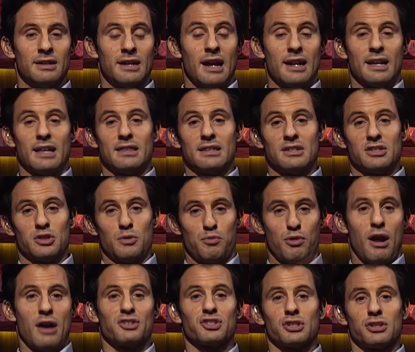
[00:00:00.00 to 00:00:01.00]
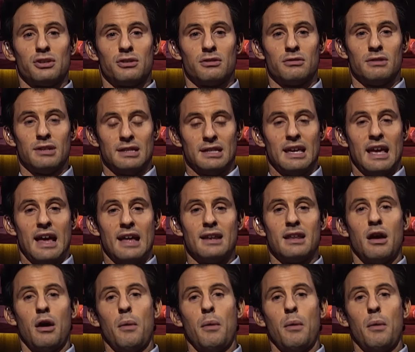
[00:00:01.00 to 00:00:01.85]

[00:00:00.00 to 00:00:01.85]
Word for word: you got to get this. The prosecutor, in the end,